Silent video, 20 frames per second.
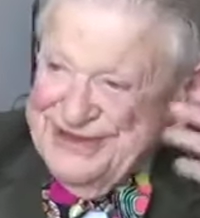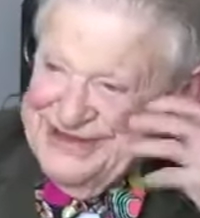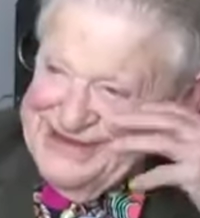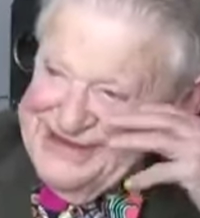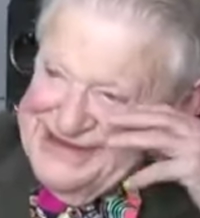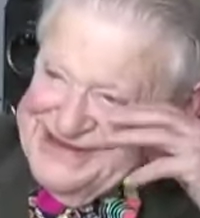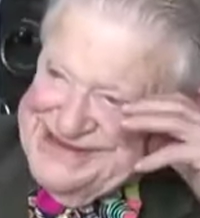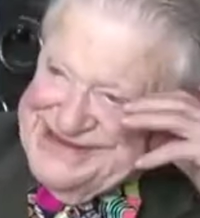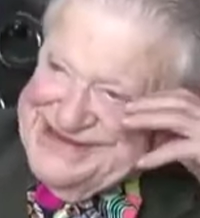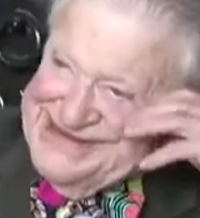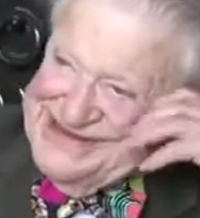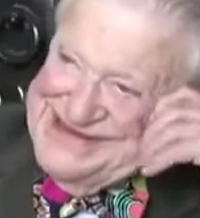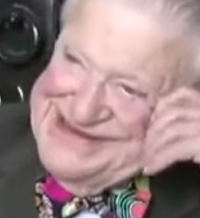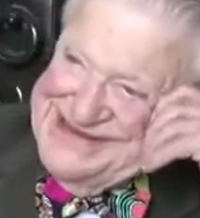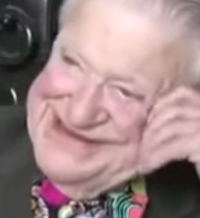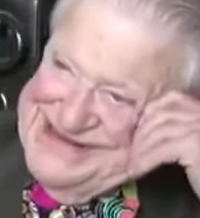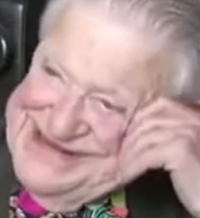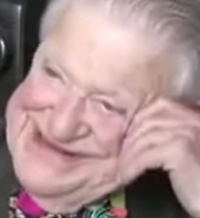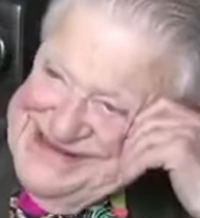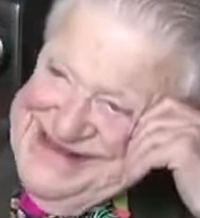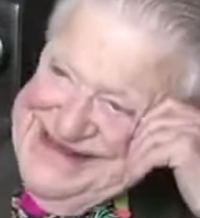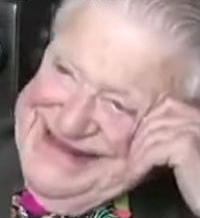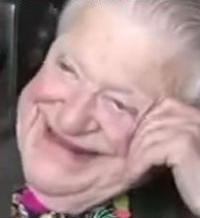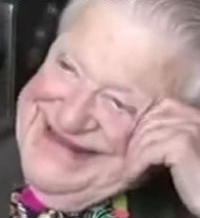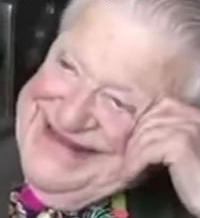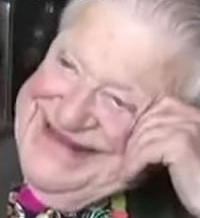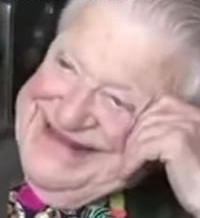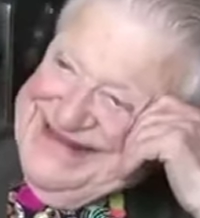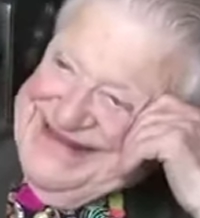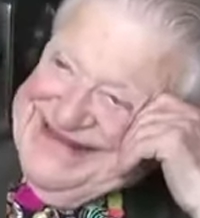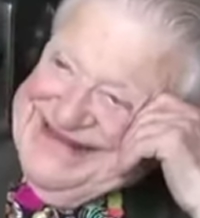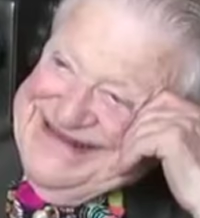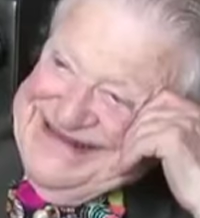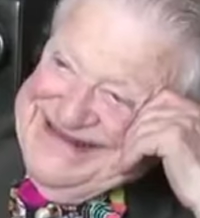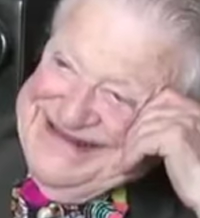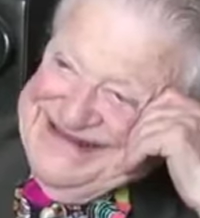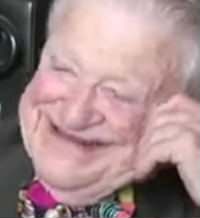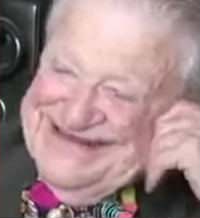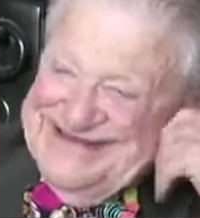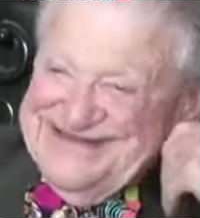Erased, and messed mm
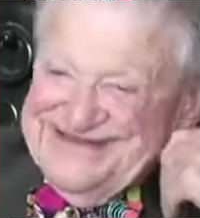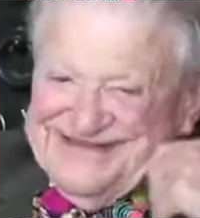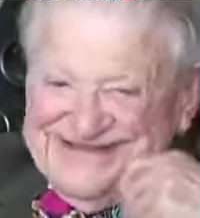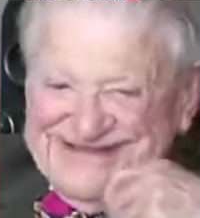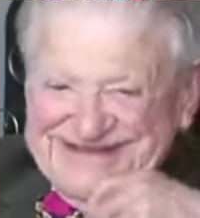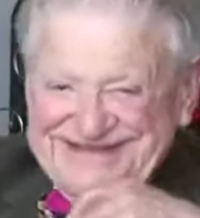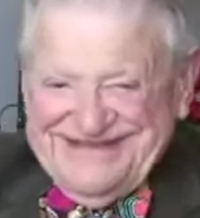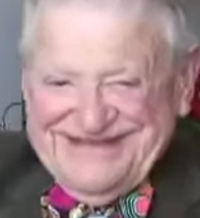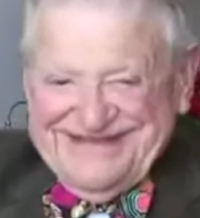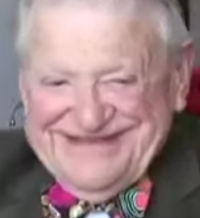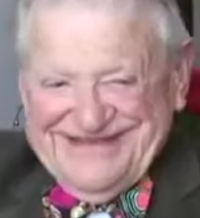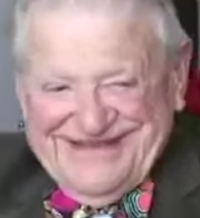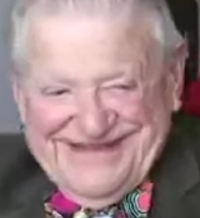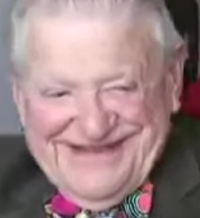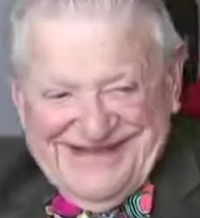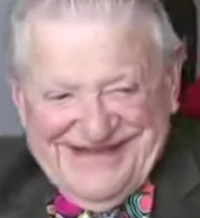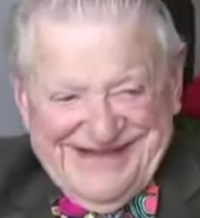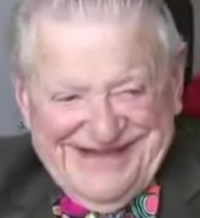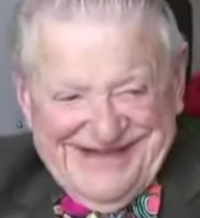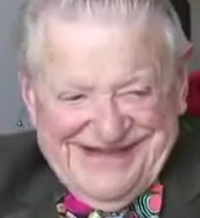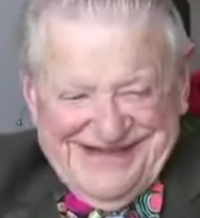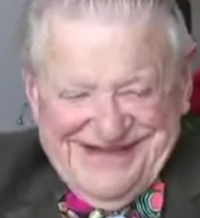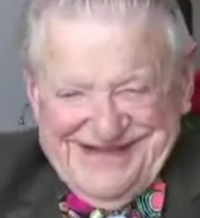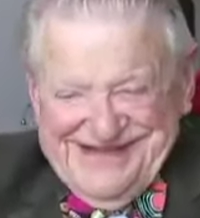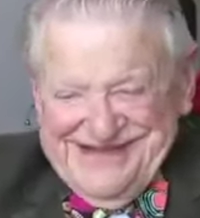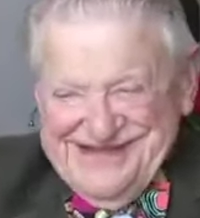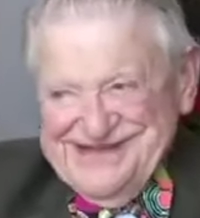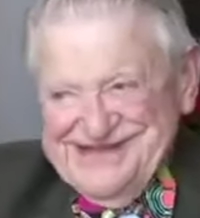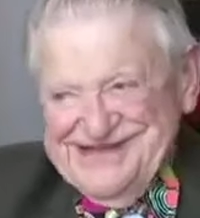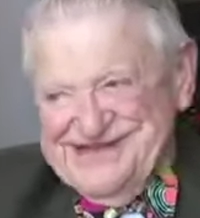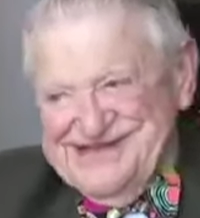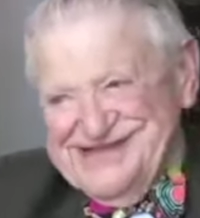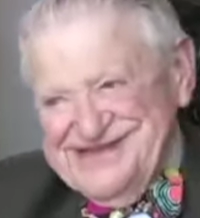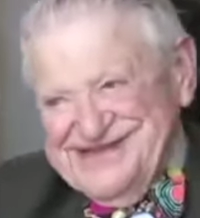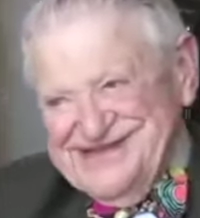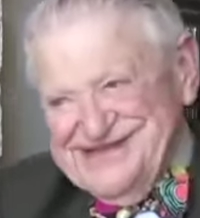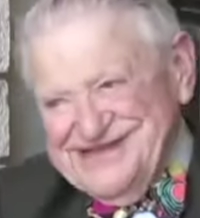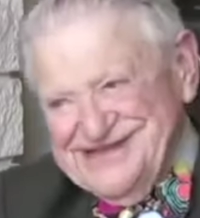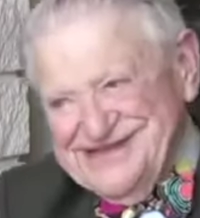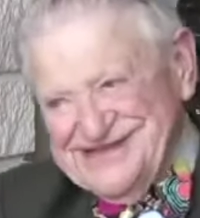-hmm. with. Okay,
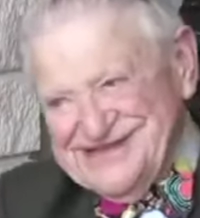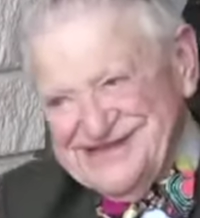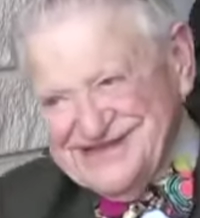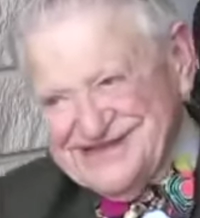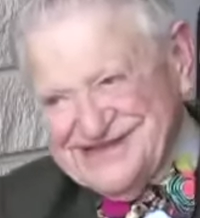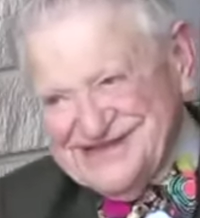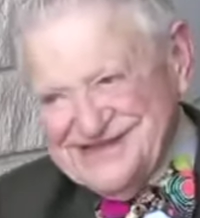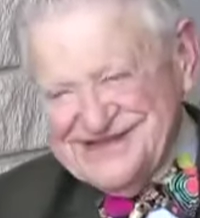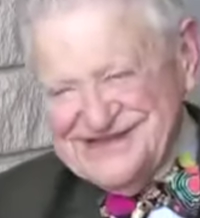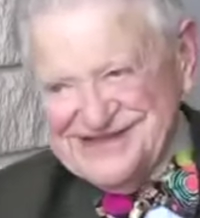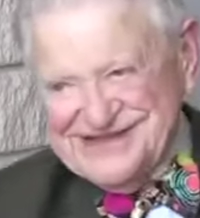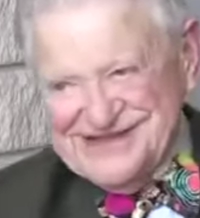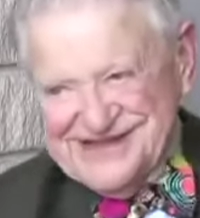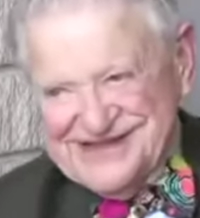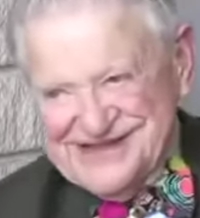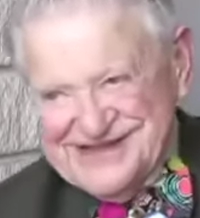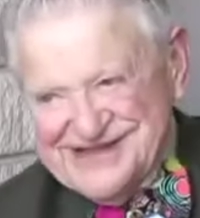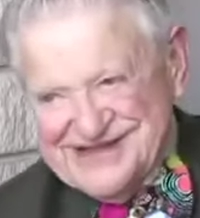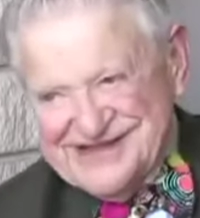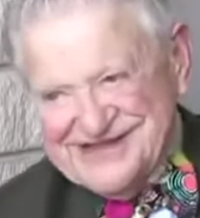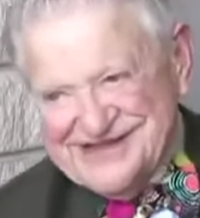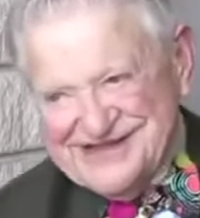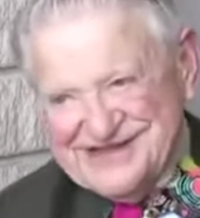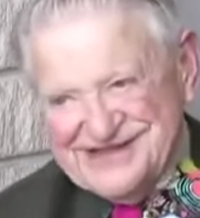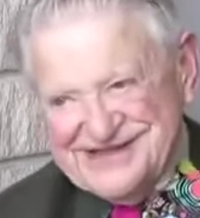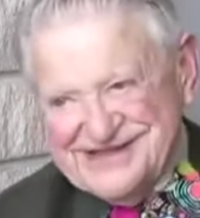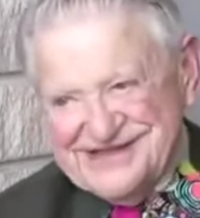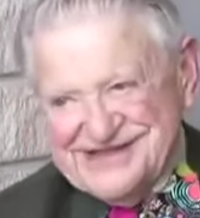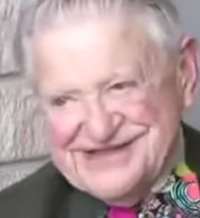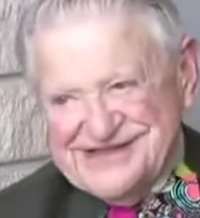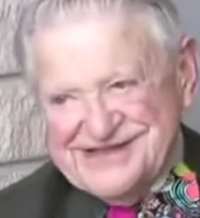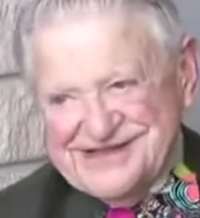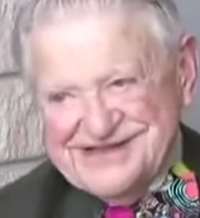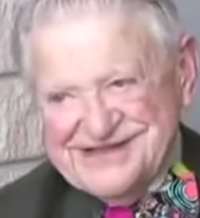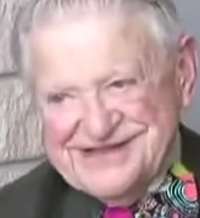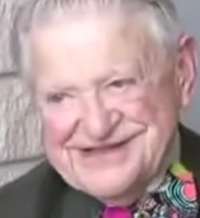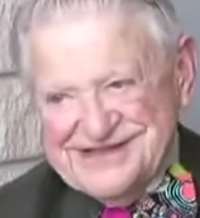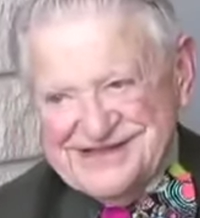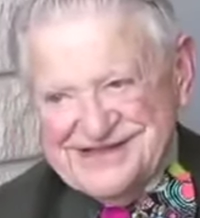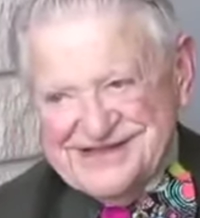well, uh, I'm running out of tape
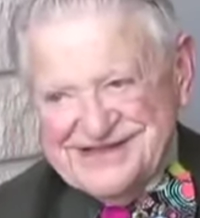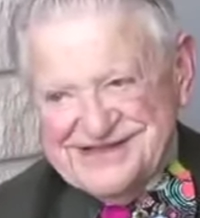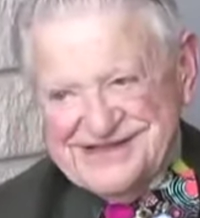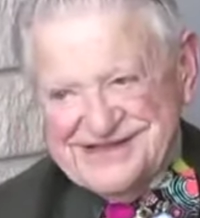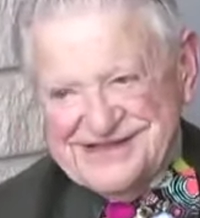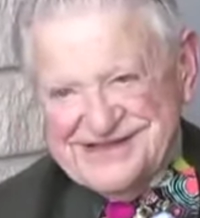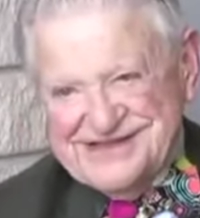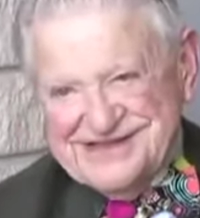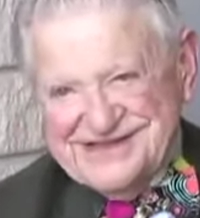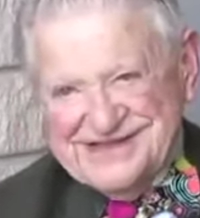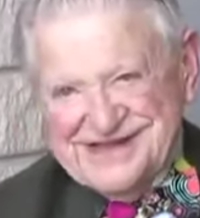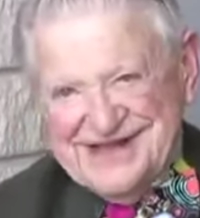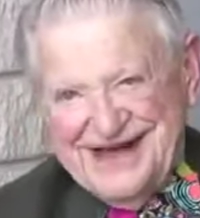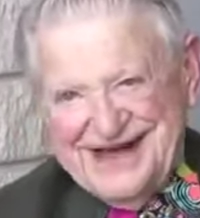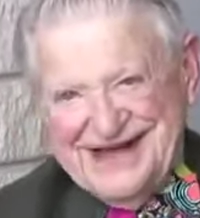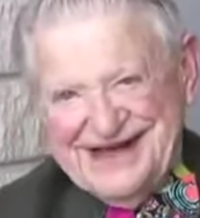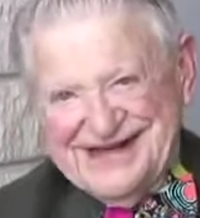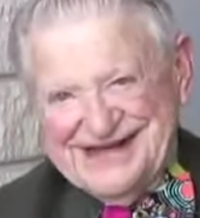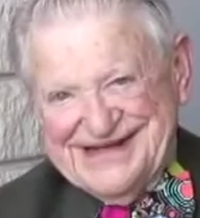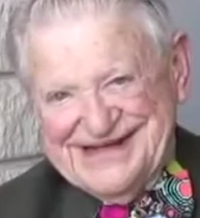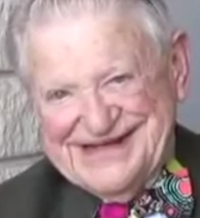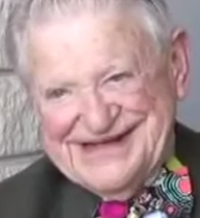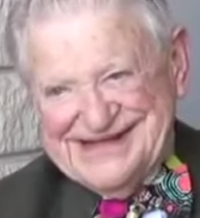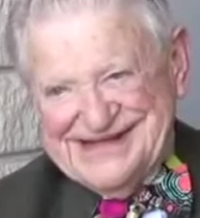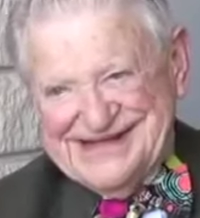here again, right?